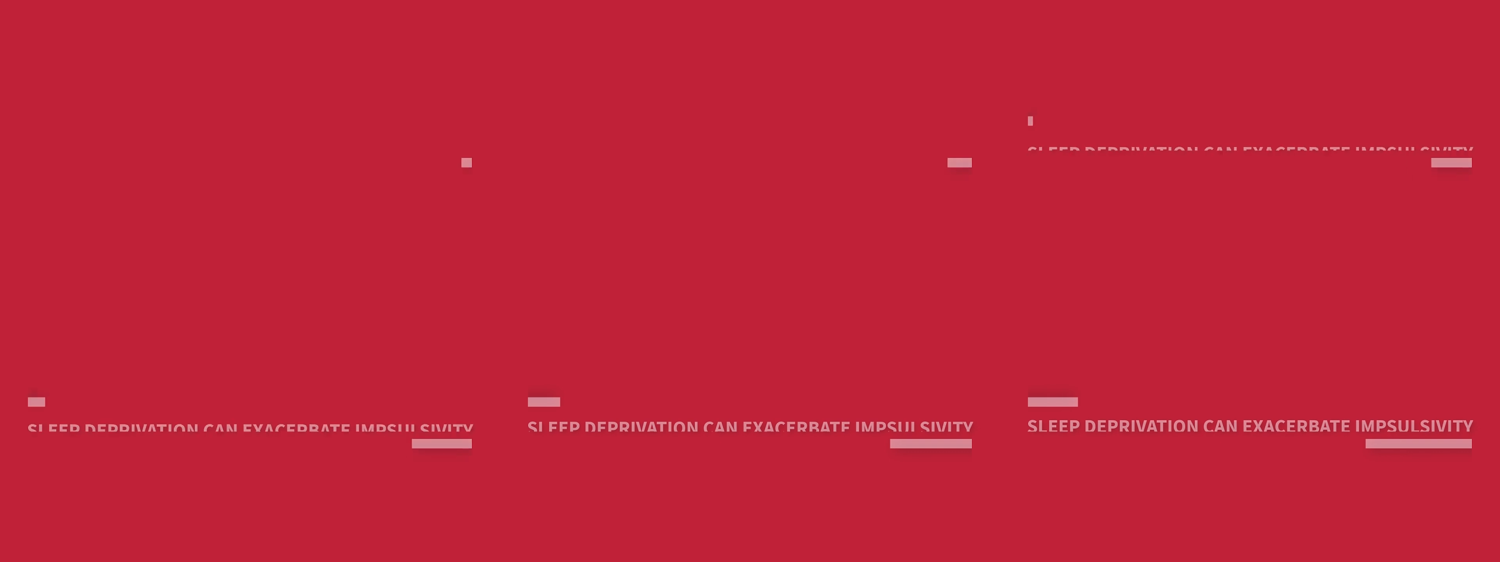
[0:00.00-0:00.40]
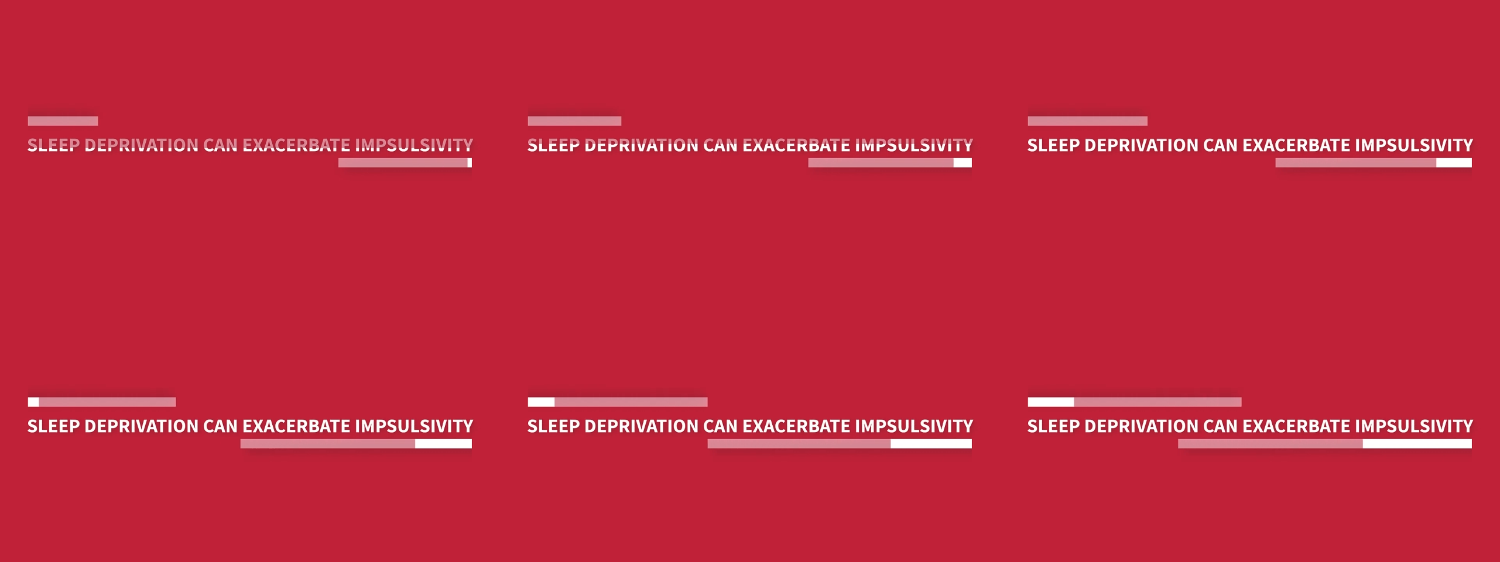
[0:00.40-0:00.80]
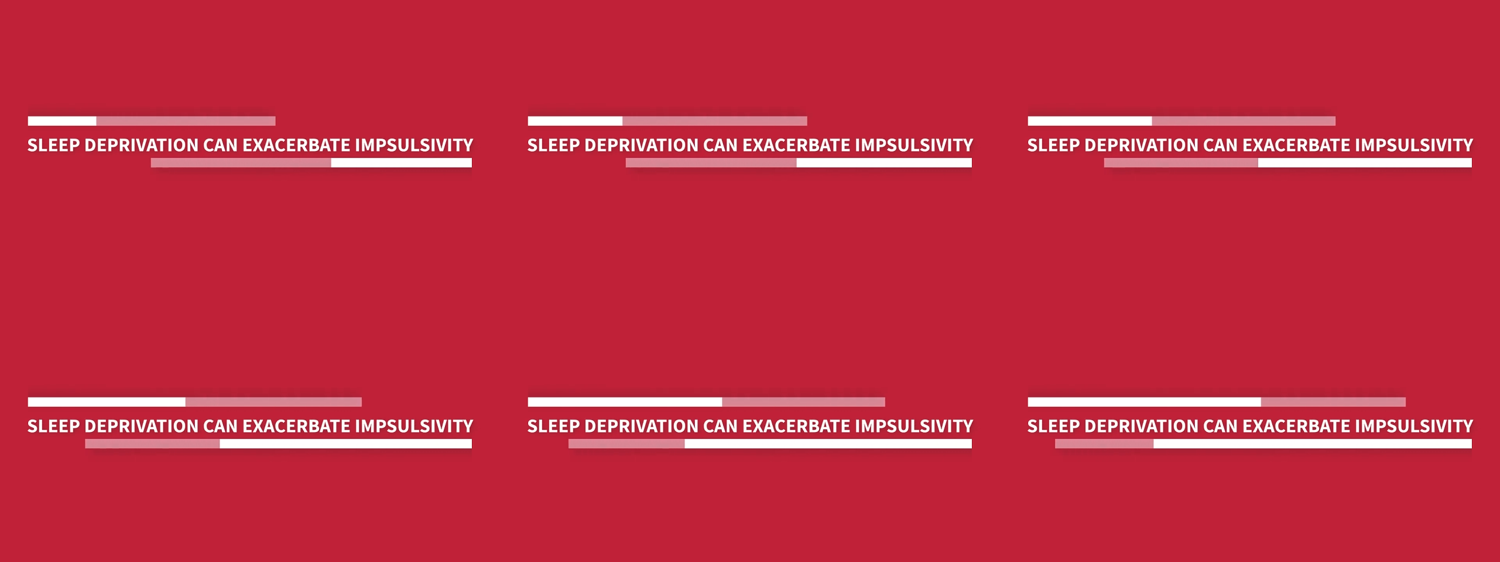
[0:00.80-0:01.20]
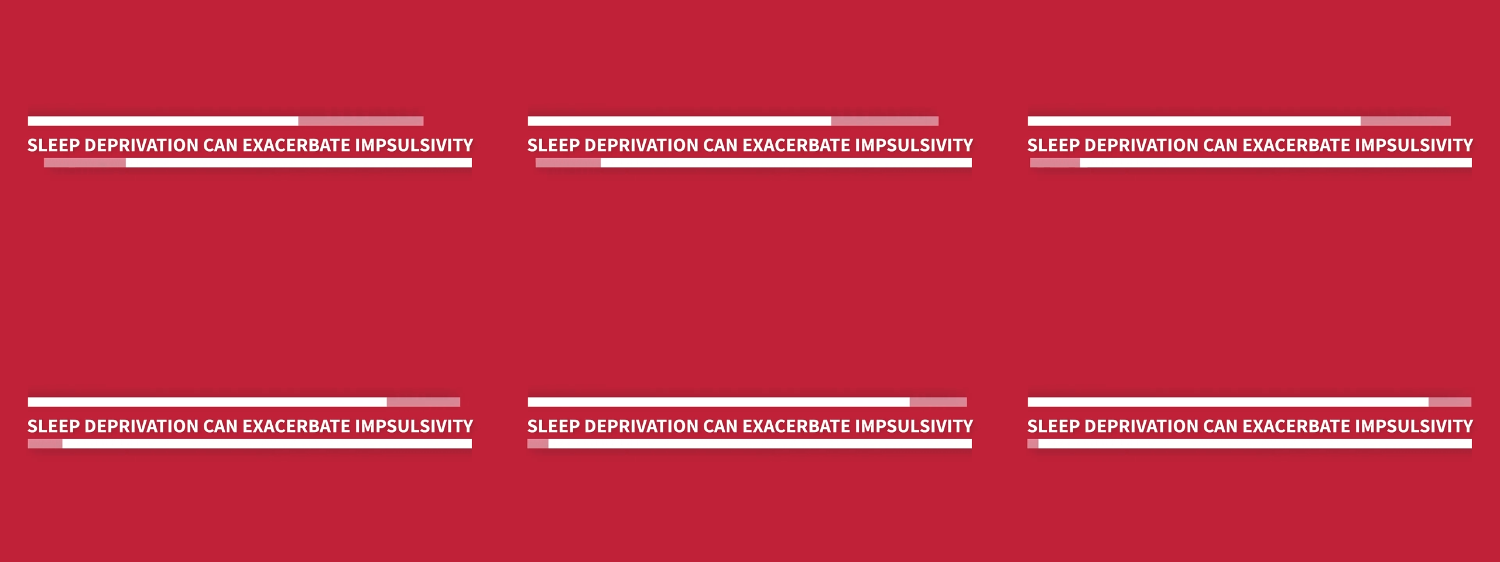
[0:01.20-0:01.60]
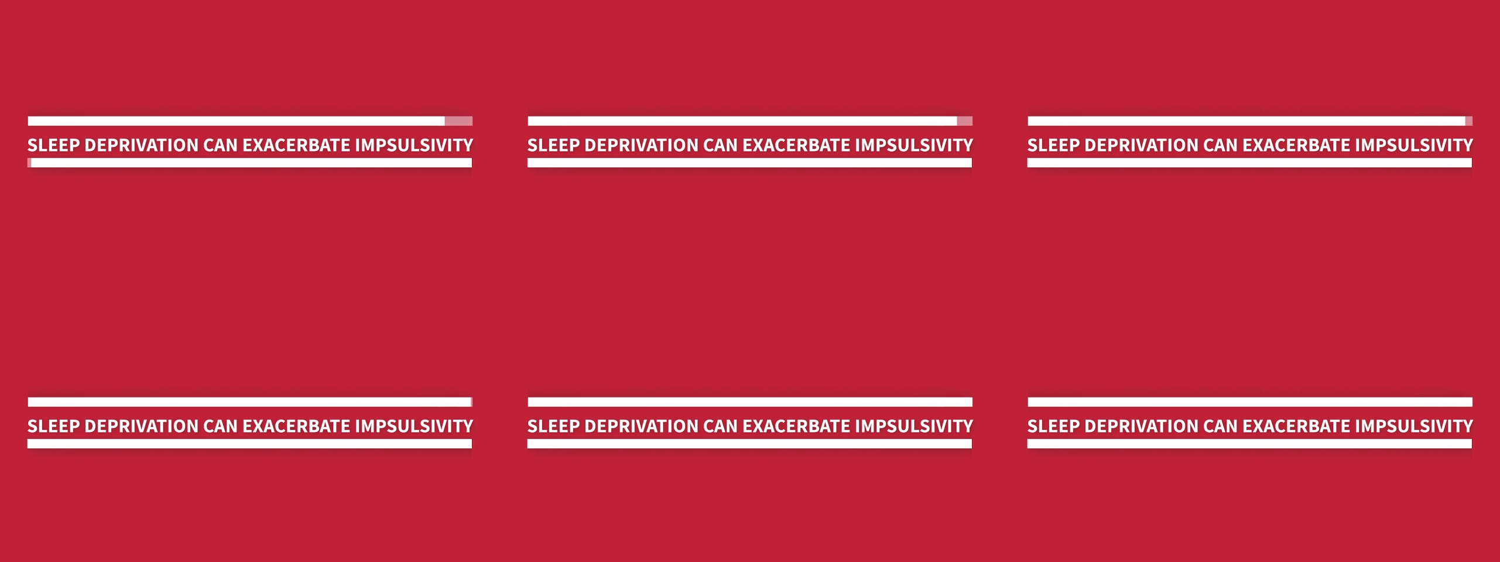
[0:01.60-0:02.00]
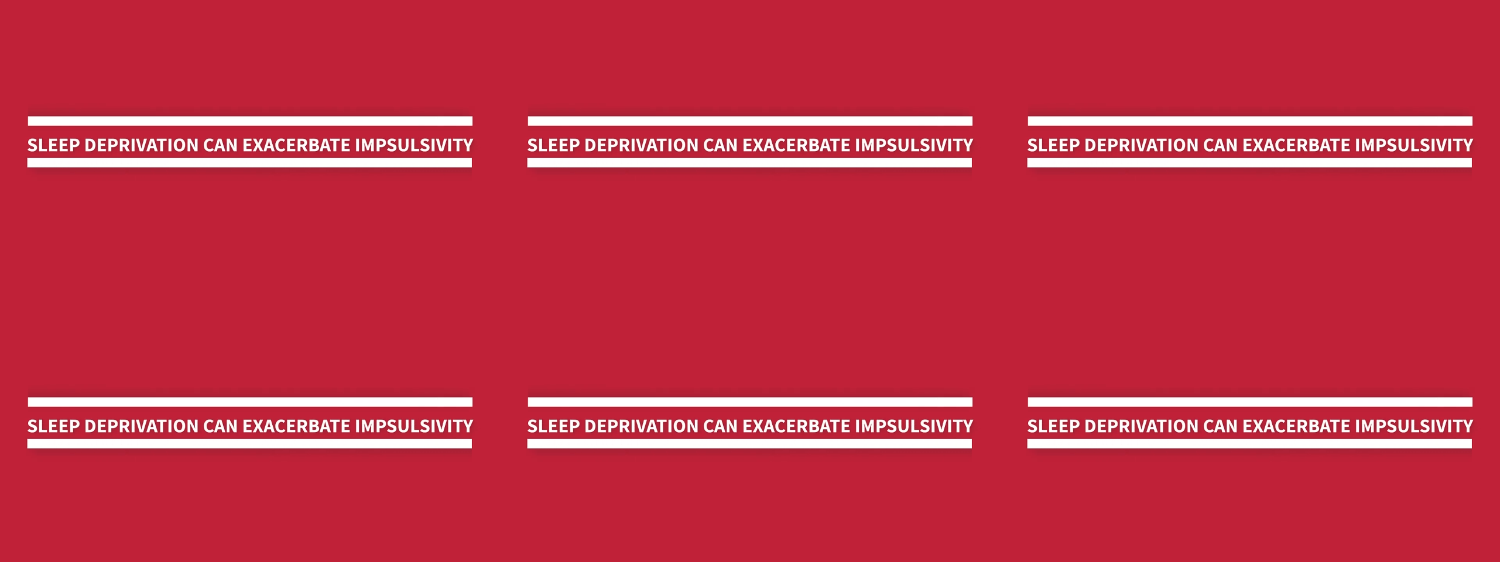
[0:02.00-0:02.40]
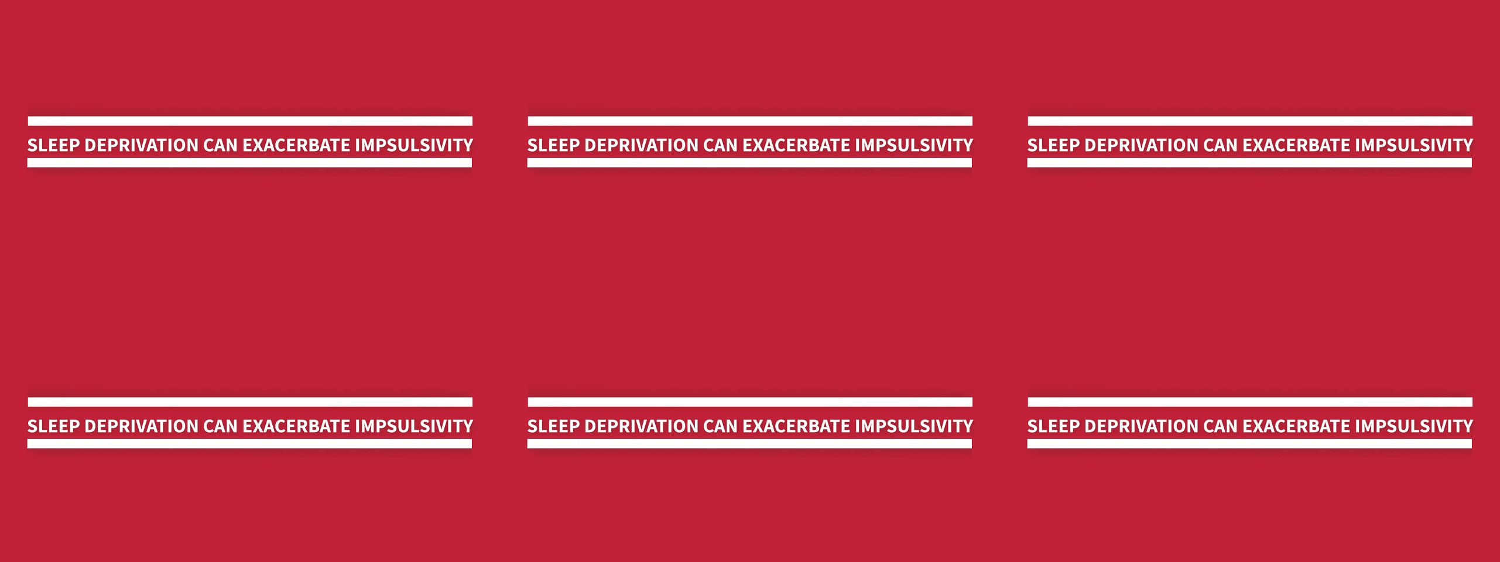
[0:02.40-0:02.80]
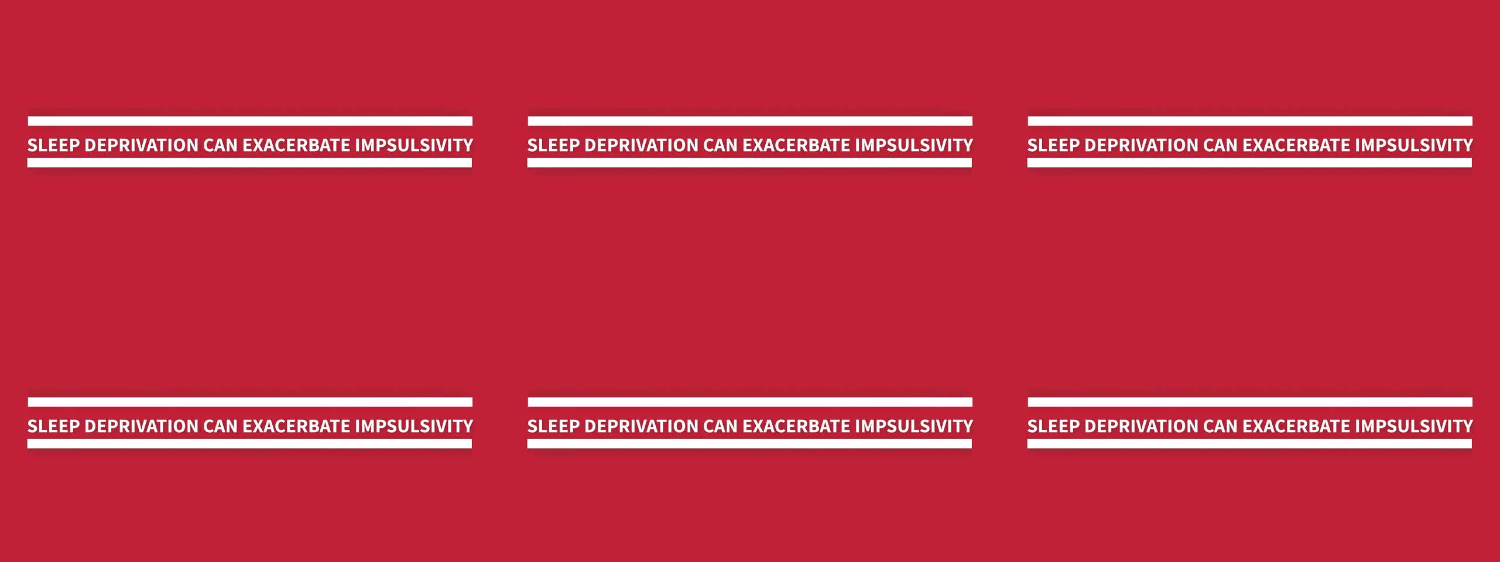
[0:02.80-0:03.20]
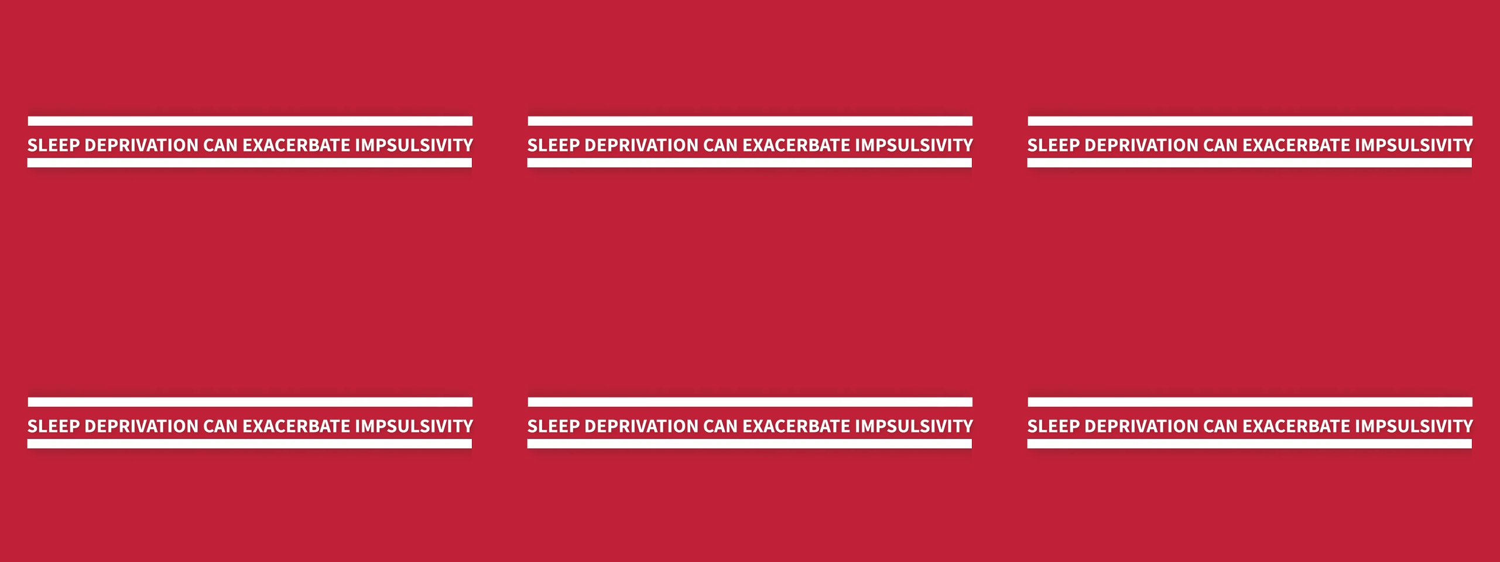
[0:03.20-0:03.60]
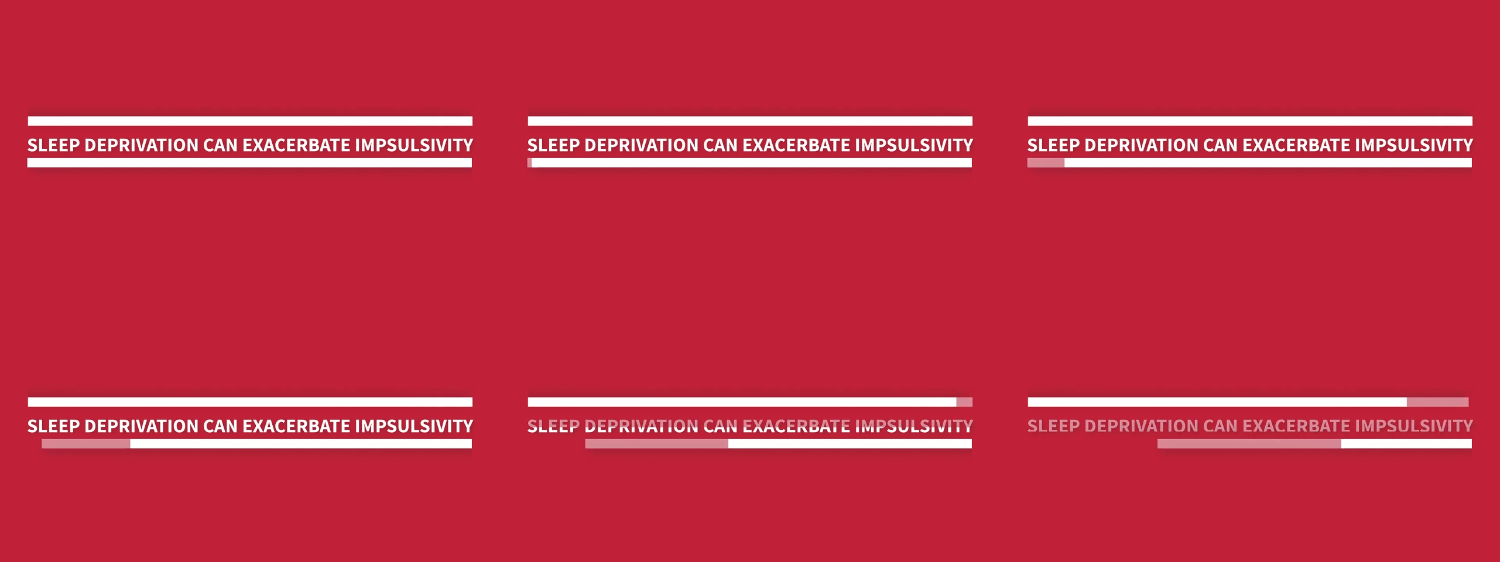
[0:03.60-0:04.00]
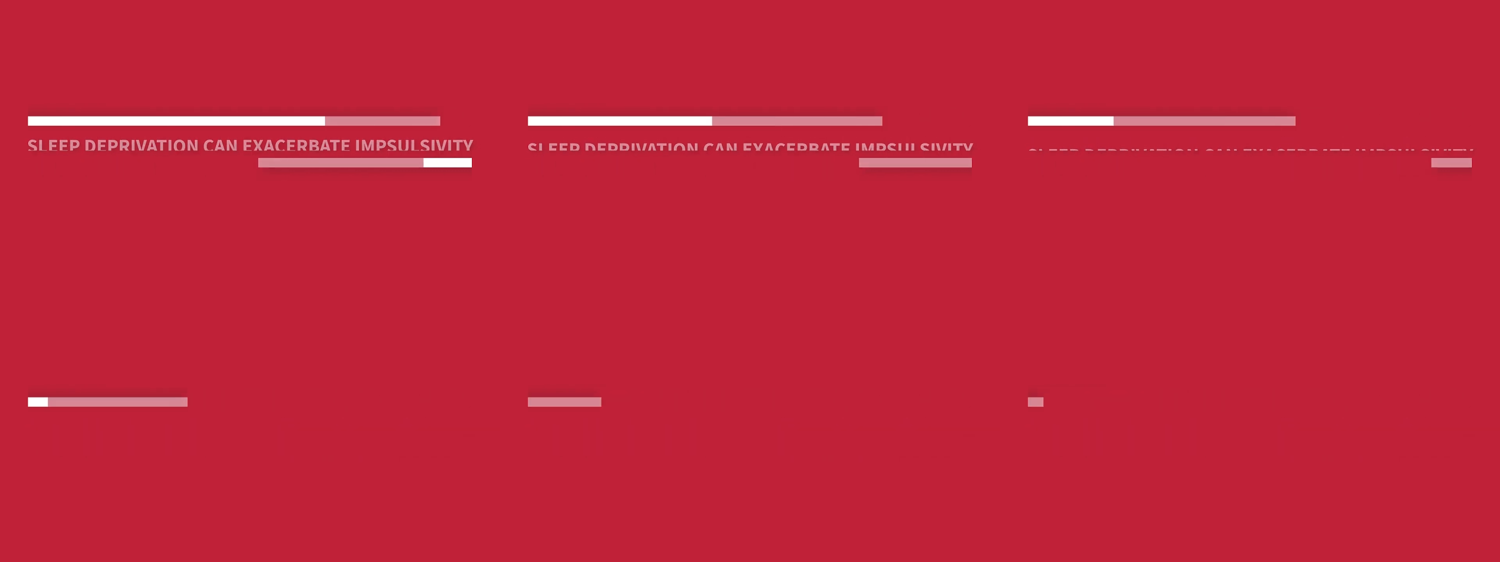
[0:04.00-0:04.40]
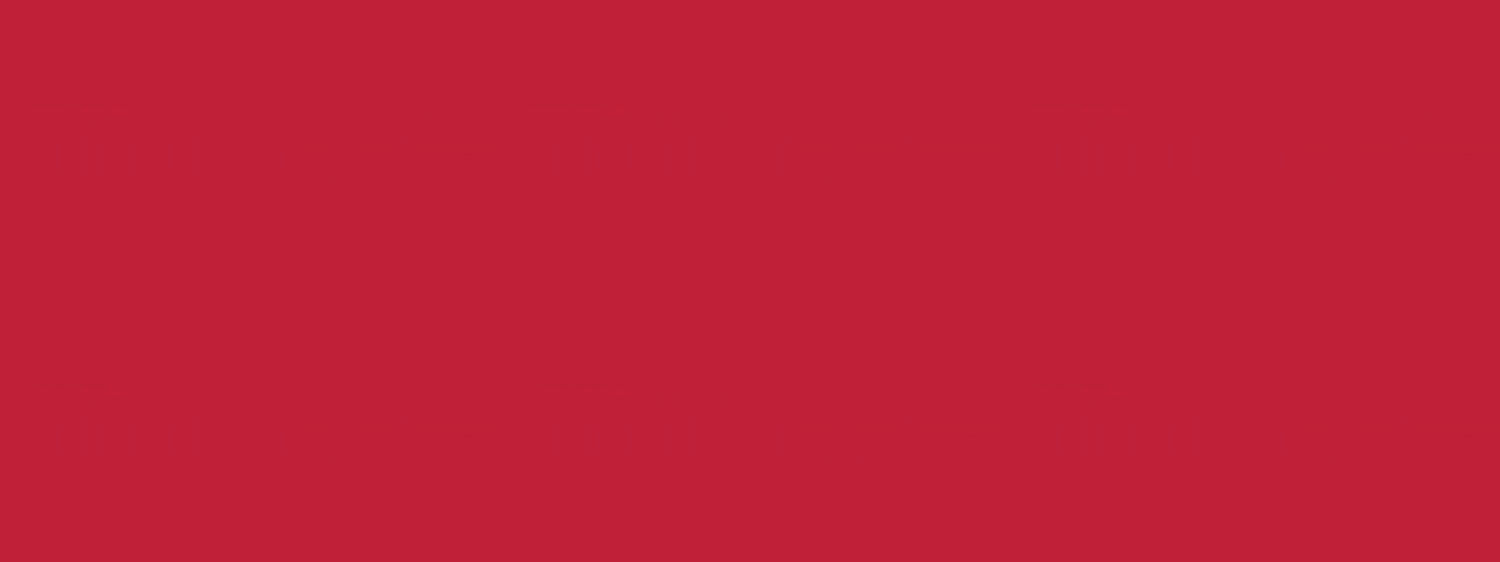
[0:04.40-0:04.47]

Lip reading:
(no speaker visible)